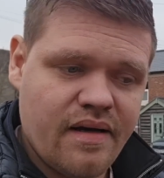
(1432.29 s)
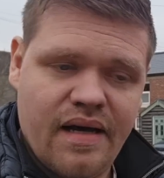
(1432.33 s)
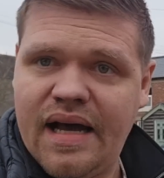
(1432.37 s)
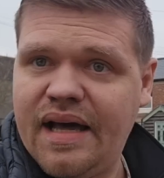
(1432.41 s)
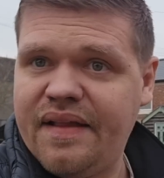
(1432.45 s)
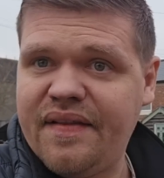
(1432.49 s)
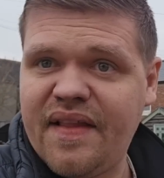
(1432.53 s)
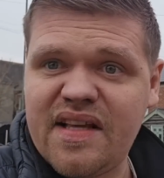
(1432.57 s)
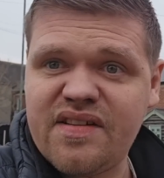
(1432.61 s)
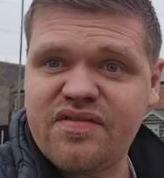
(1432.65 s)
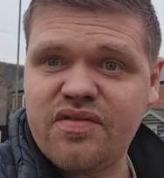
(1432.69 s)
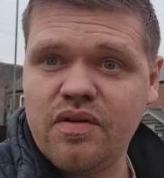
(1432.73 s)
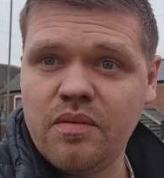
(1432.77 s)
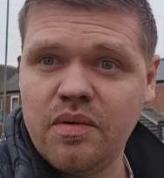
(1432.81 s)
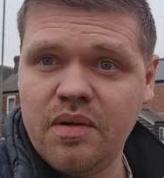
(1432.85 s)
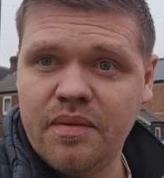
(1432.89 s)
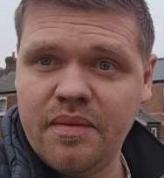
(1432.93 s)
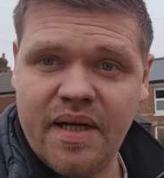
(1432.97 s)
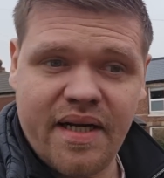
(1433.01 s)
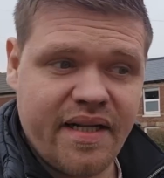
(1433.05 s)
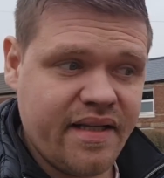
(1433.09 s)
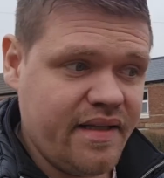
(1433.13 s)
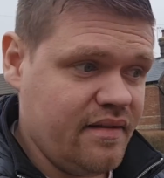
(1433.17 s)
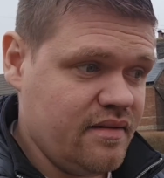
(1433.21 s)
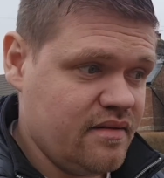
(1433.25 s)
And that's for more
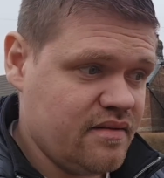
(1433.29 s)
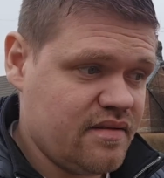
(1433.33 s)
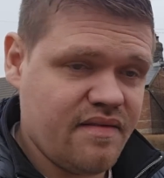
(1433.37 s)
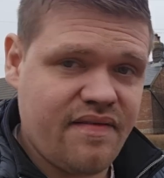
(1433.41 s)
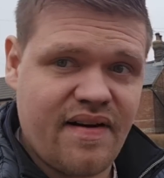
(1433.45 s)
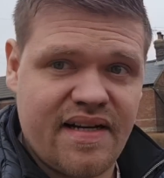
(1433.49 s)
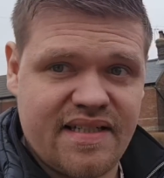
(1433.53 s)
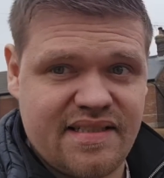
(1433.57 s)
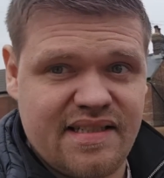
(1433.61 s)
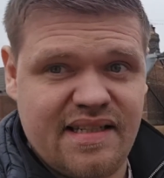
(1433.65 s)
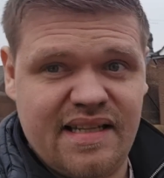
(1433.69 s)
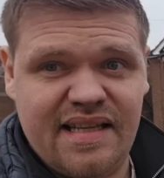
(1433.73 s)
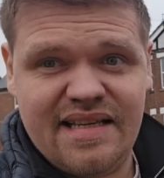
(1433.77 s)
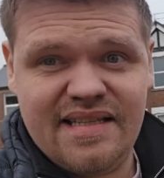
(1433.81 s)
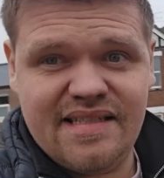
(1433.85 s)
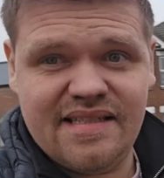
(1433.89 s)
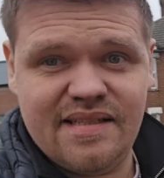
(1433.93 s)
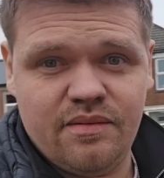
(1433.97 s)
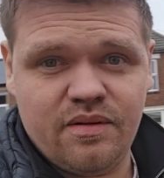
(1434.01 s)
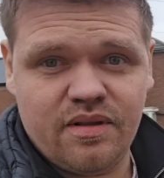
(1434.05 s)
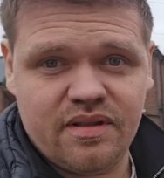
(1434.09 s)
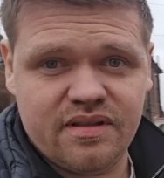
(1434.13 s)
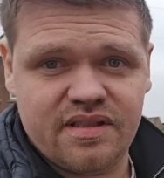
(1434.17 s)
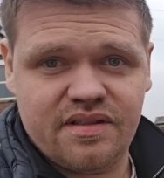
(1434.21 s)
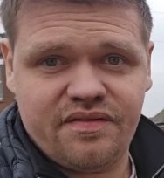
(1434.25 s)
money. So that's an
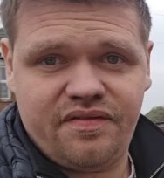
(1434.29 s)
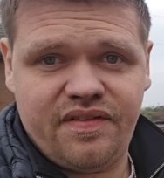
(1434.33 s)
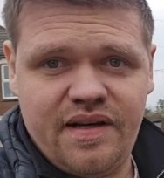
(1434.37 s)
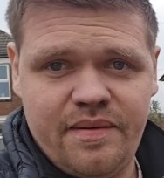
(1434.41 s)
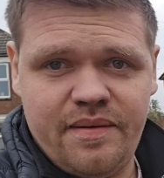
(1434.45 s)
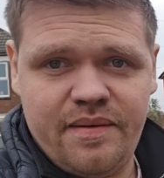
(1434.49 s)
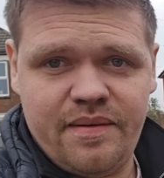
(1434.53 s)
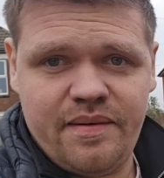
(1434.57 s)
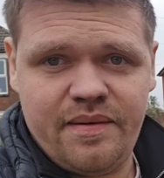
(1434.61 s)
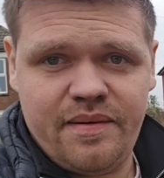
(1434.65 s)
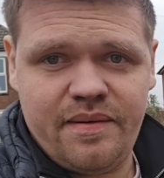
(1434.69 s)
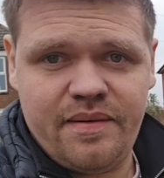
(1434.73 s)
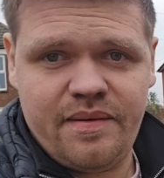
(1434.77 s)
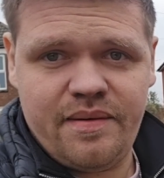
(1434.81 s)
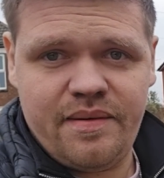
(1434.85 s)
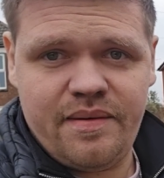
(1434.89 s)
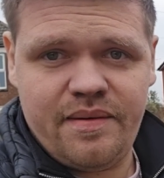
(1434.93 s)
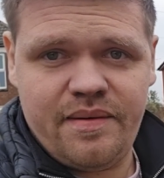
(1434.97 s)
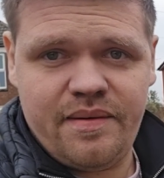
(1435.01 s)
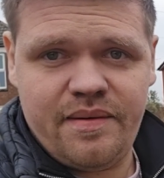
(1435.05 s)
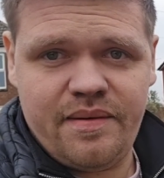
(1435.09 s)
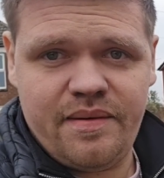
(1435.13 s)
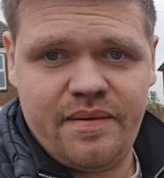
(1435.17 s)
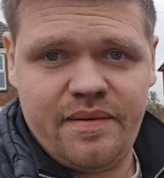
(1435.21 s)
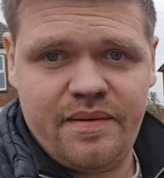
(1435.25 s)
easy one to flip.
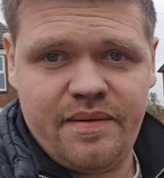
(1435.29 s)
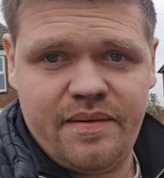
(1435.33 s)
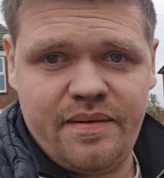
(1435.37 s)
And